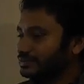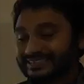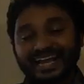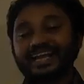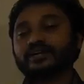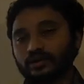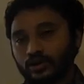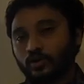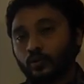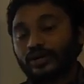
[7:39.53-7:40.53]
think
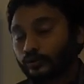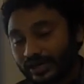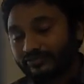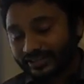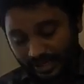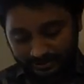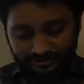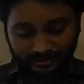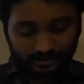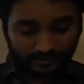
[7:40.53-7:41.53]
what will be the
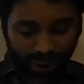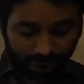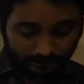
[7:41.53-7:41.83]
answer.